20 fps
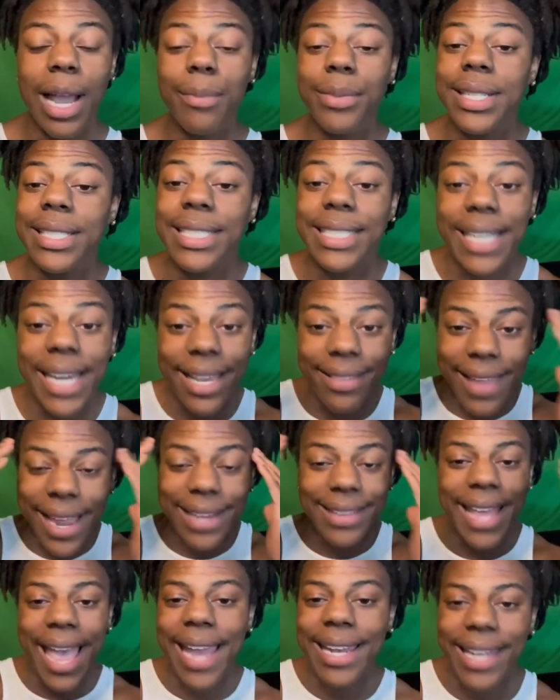I'm just saying
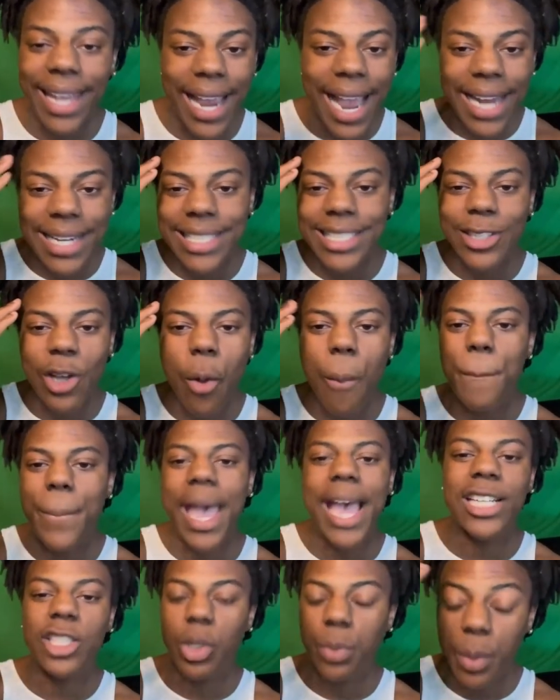like that day, I just don't
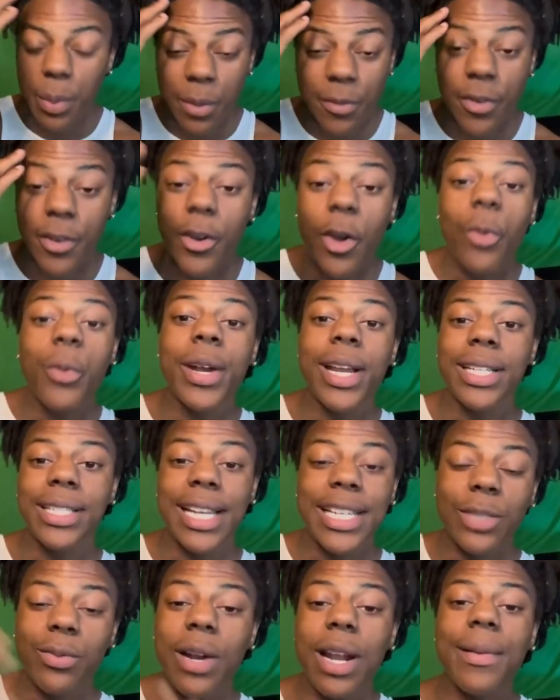bash on people for no
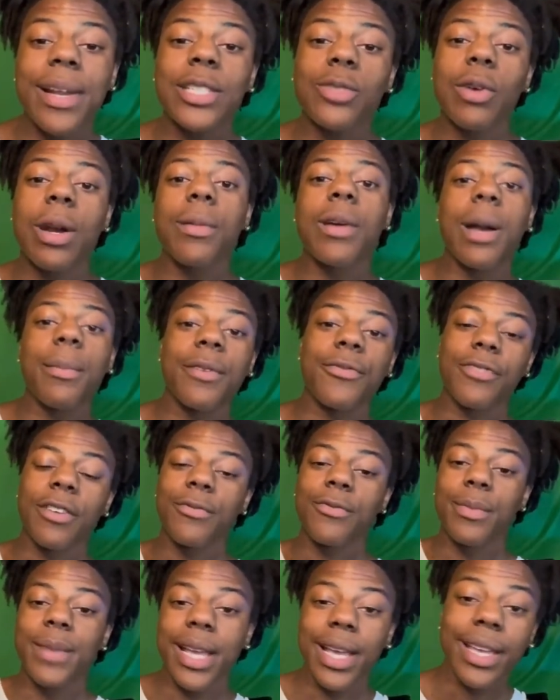reason. That's where I'm coming
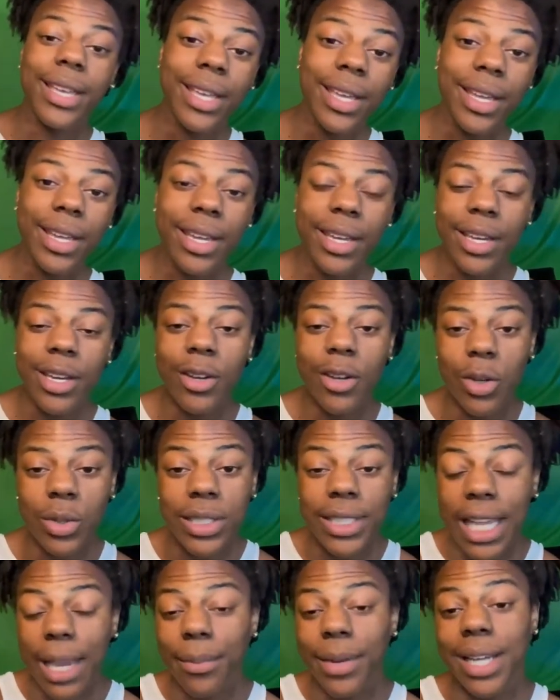from that. You know,
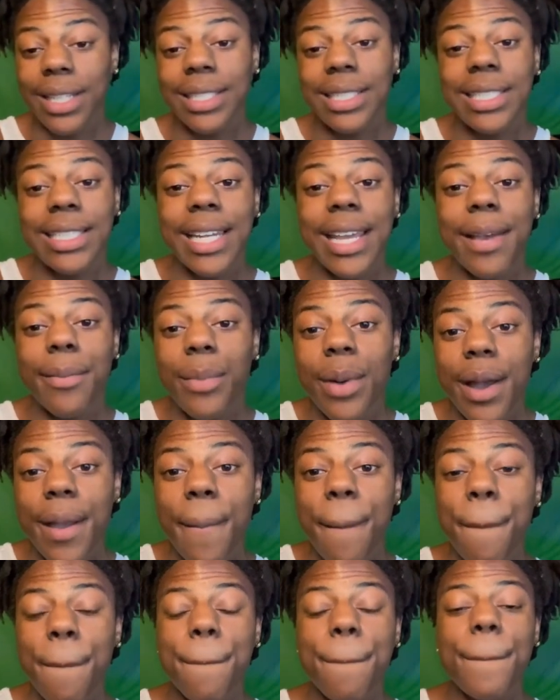statement I just said,
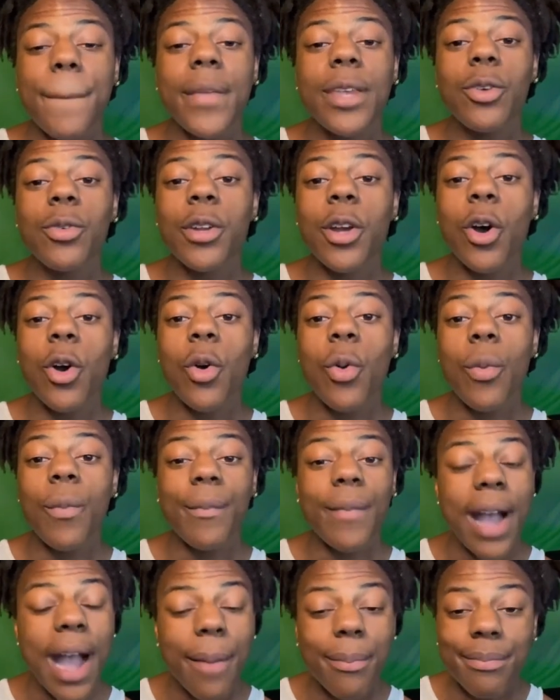but, you know,
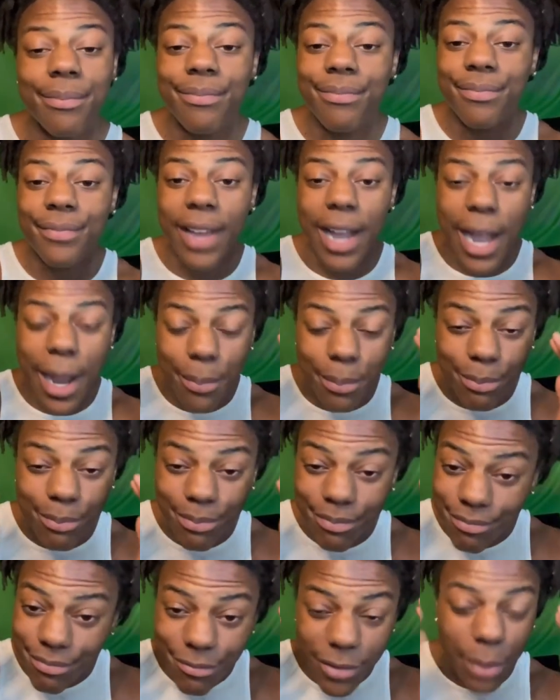I'm
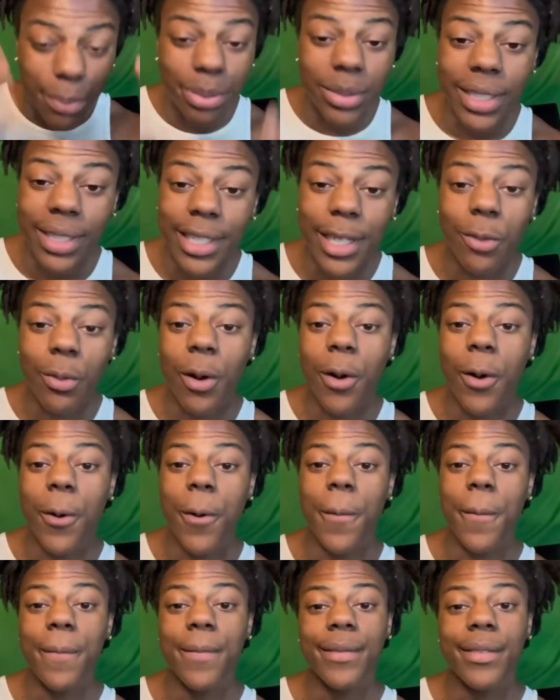completely
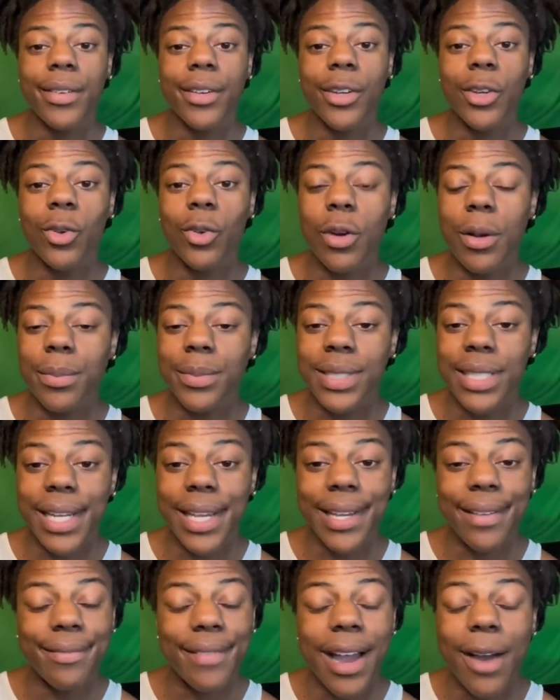wrong. You know what I'm
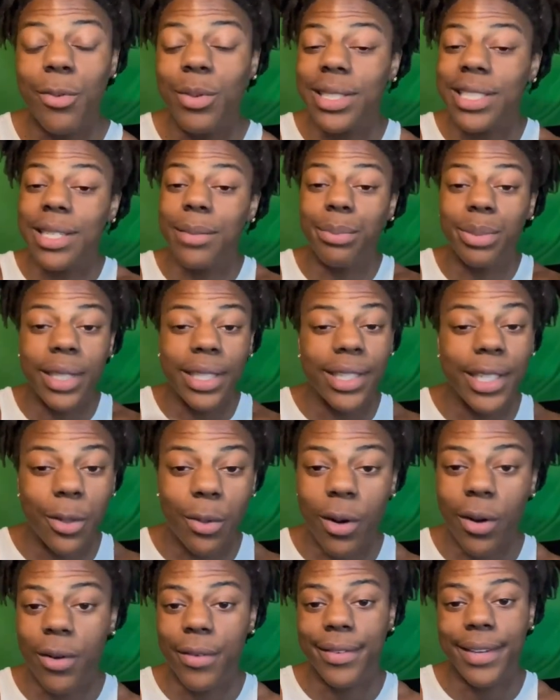saying? I was completely
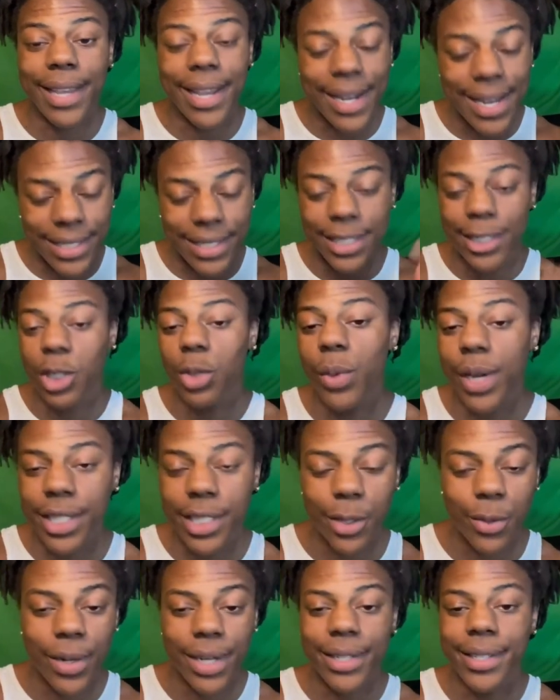wrong in that
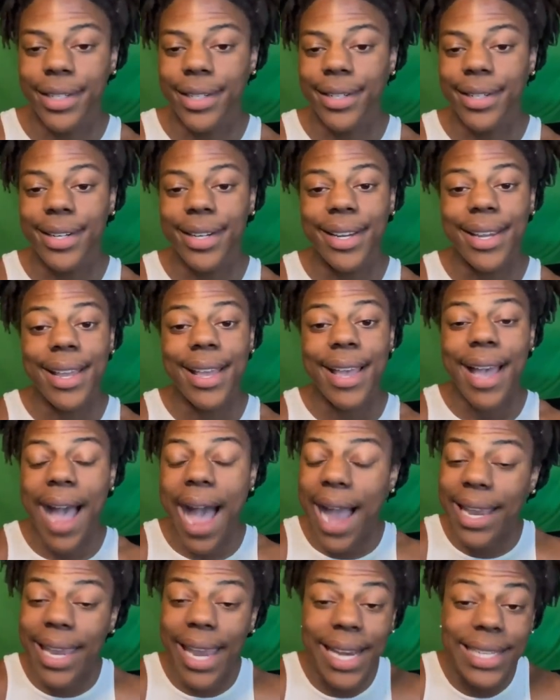situation right there.
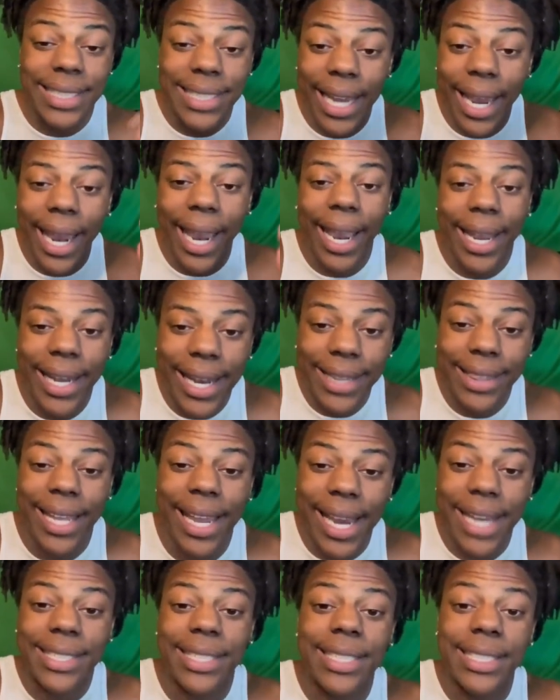I can't say
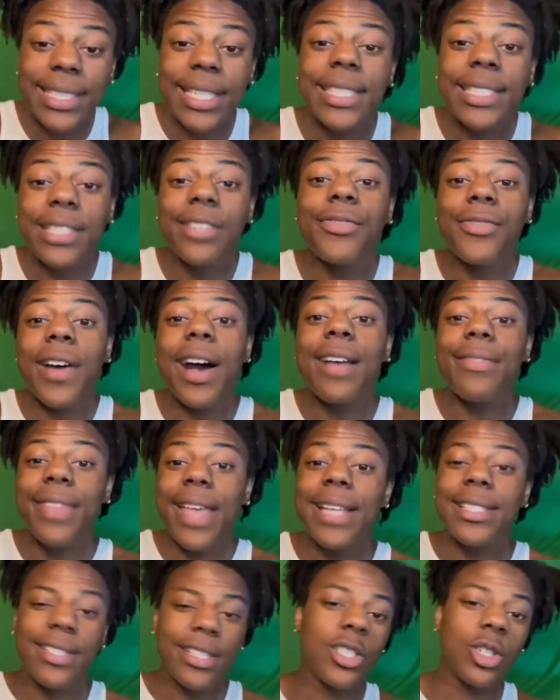anything to justify
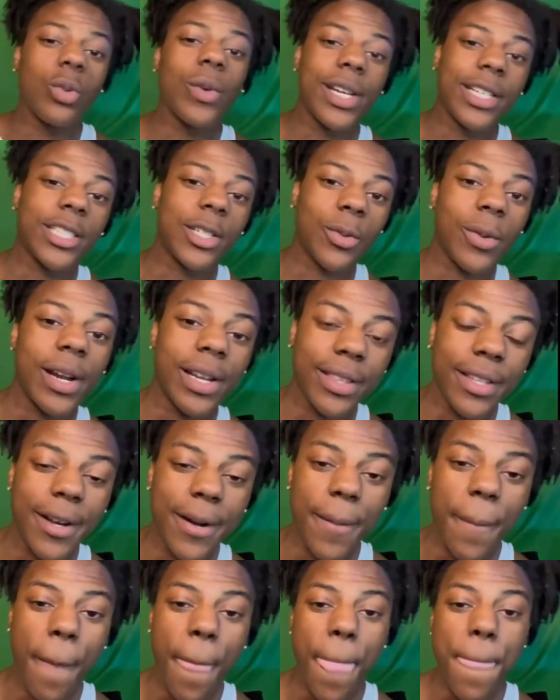that situation right
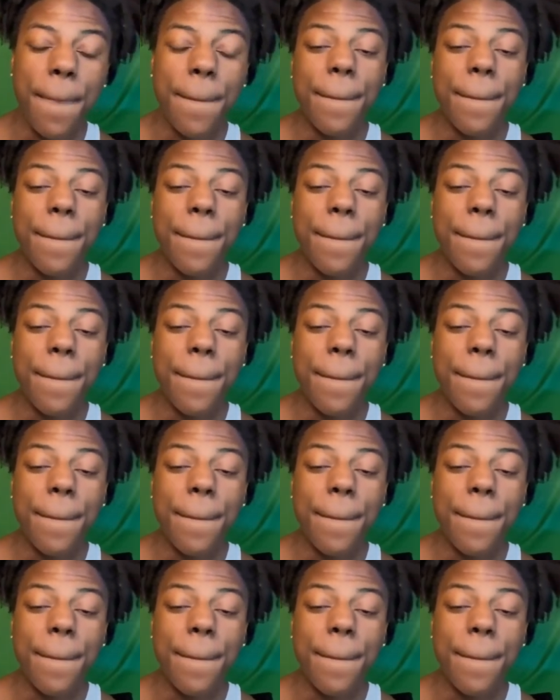there.